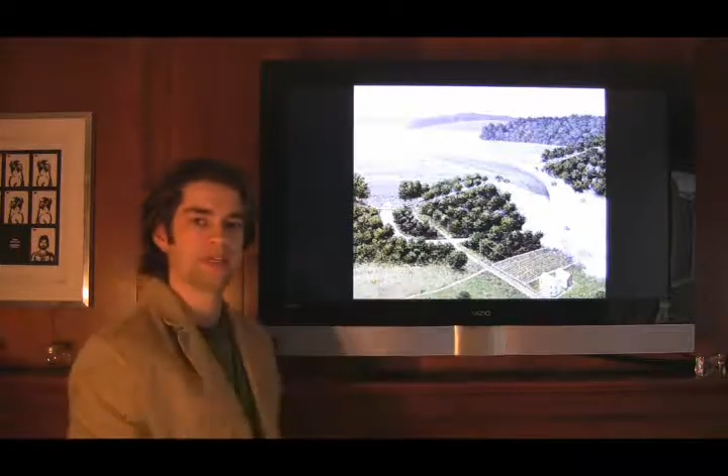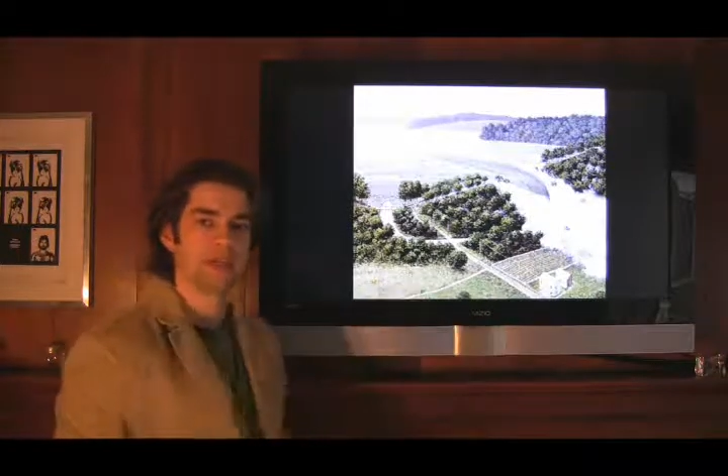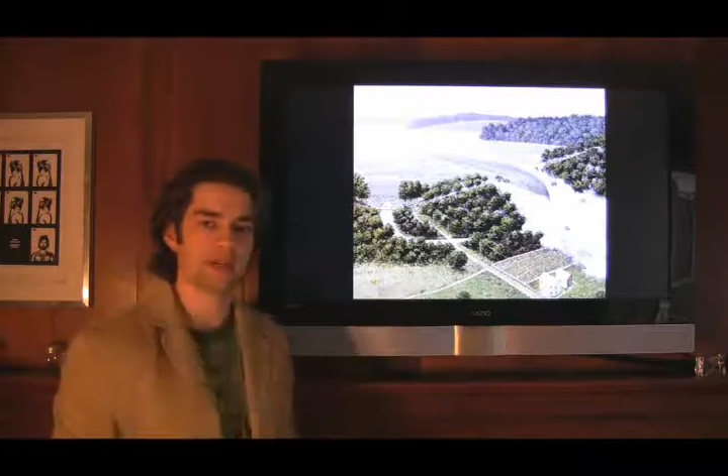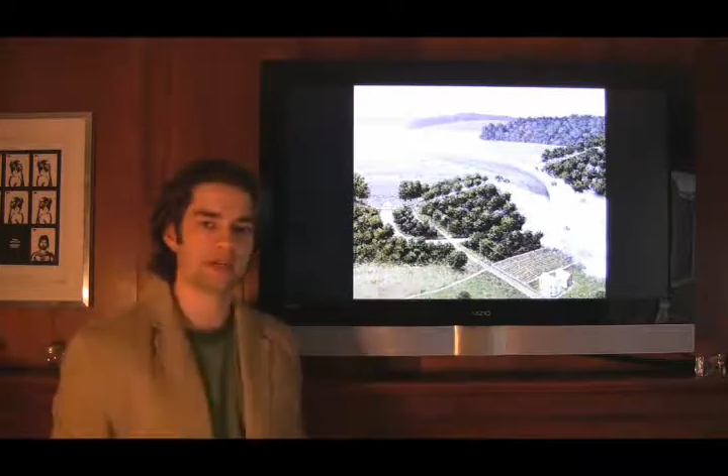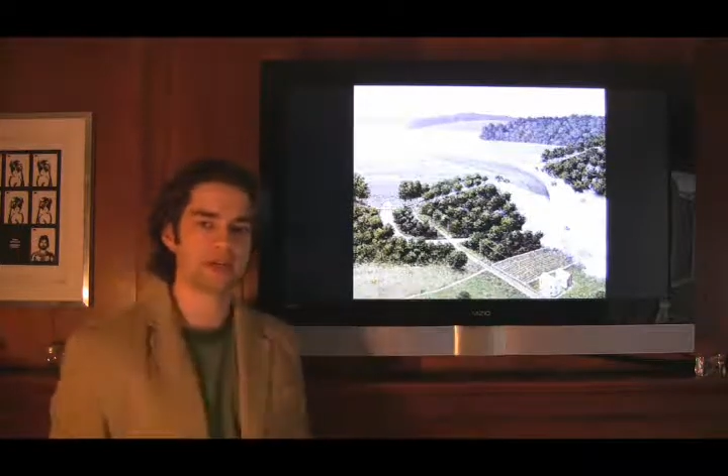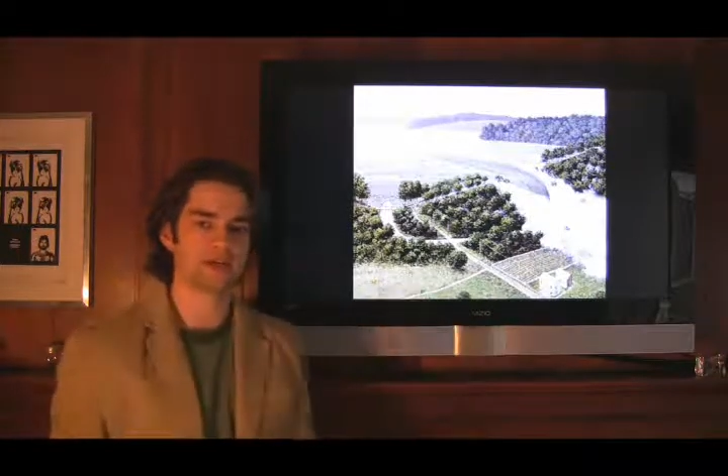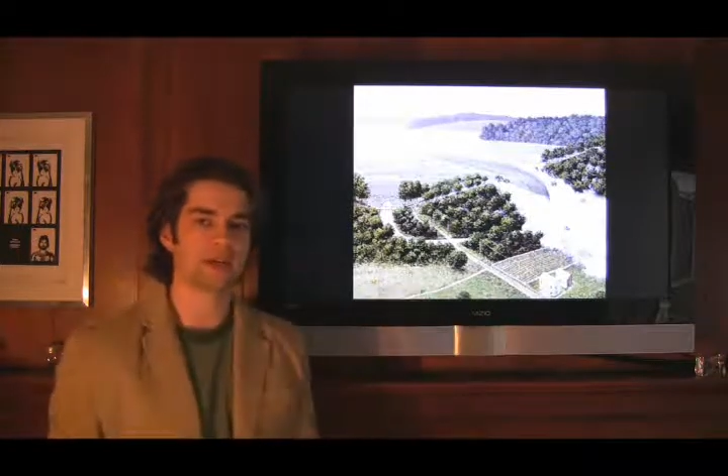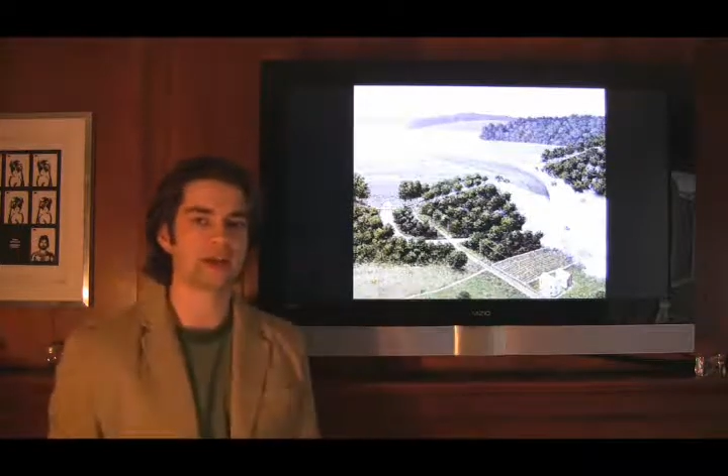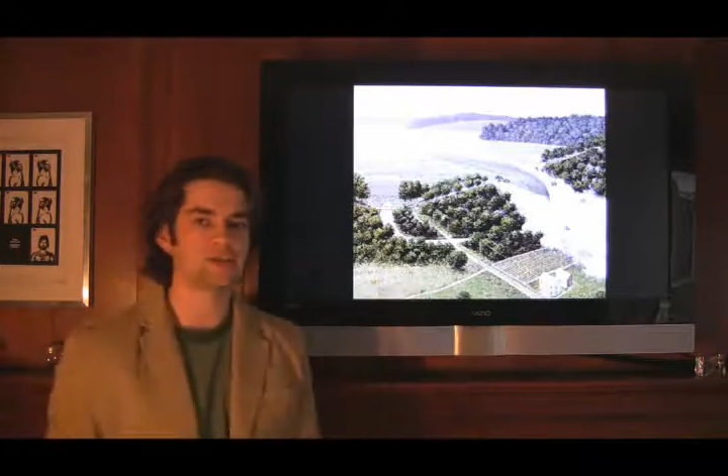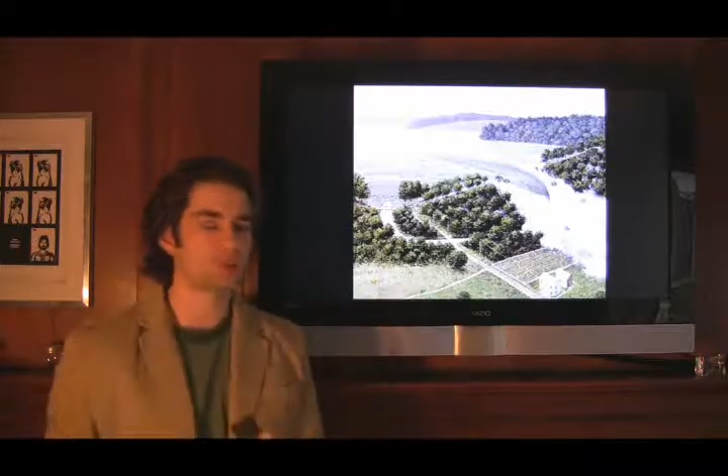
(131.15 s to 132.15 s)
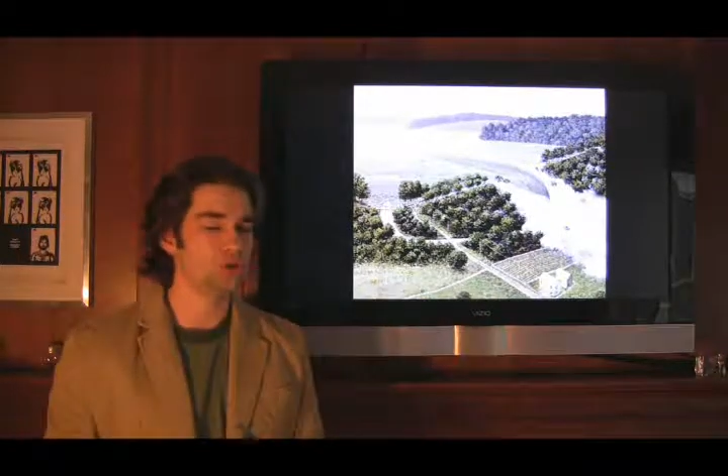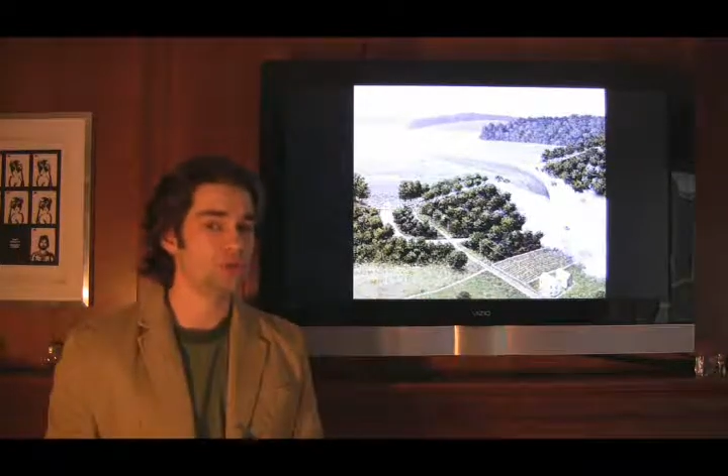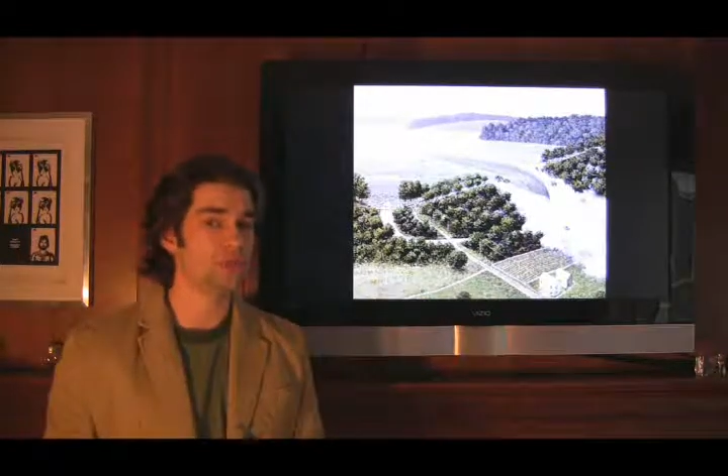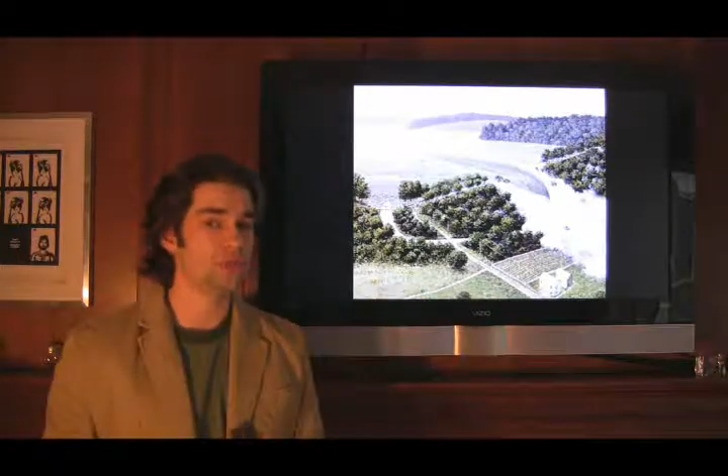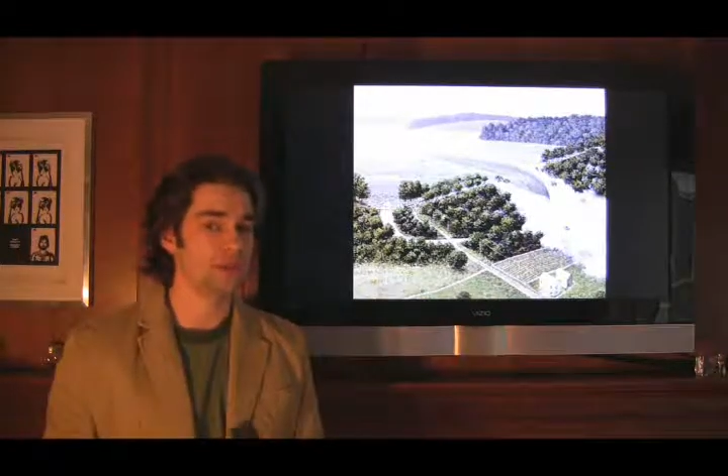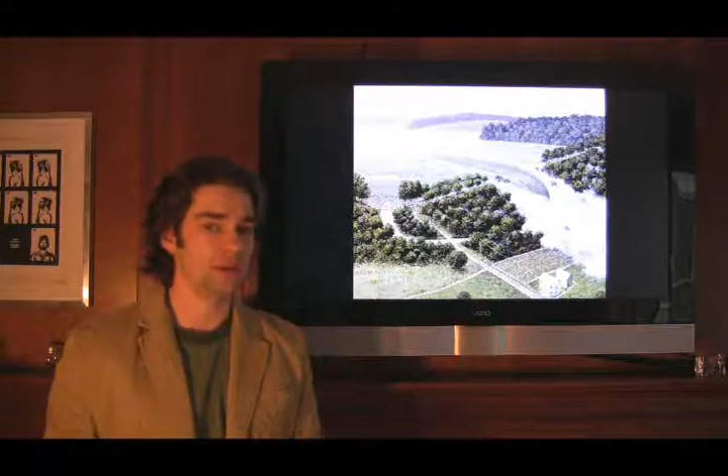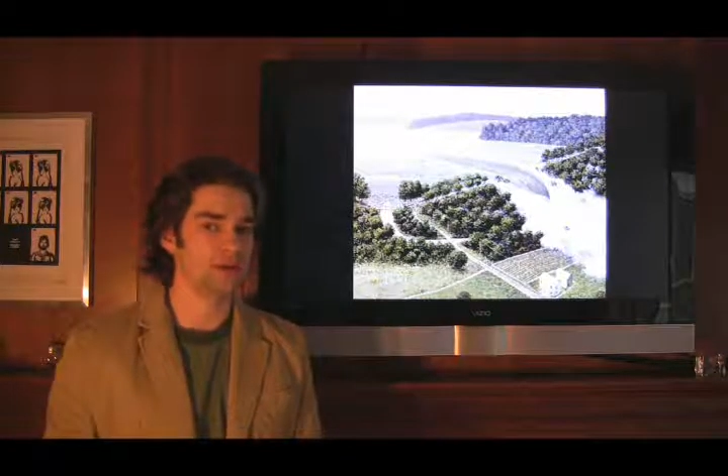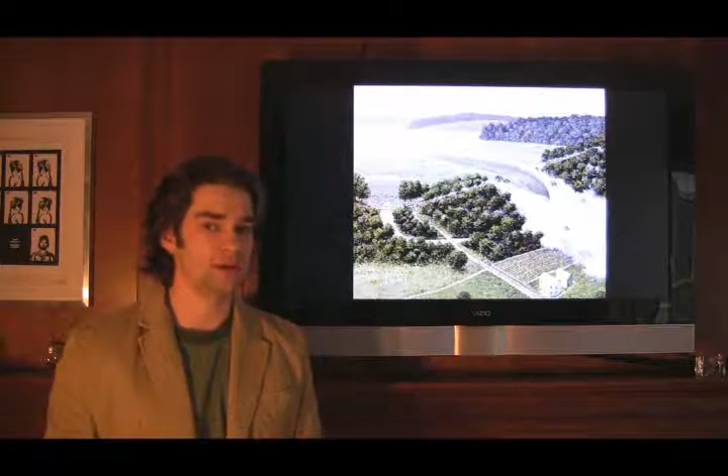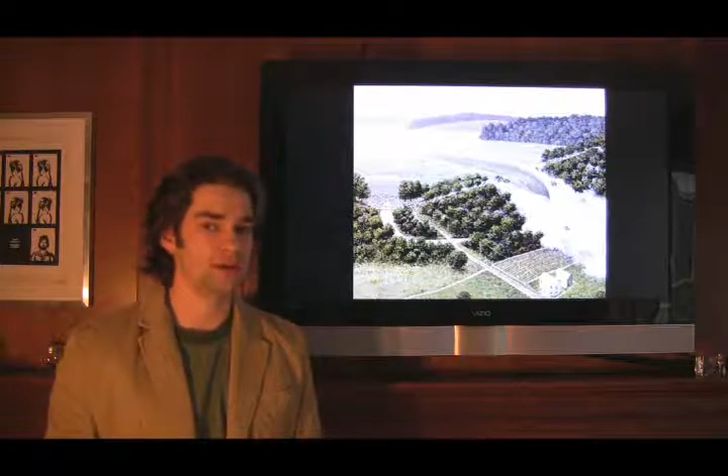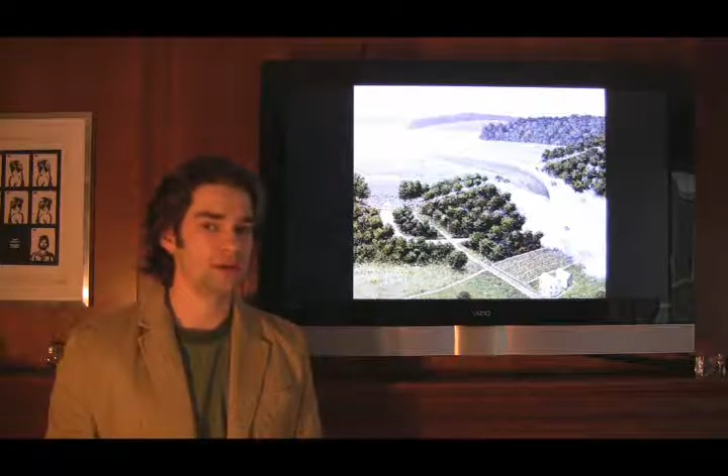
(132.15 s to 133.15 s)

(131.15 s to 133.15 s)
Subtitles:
the insulator got too thin.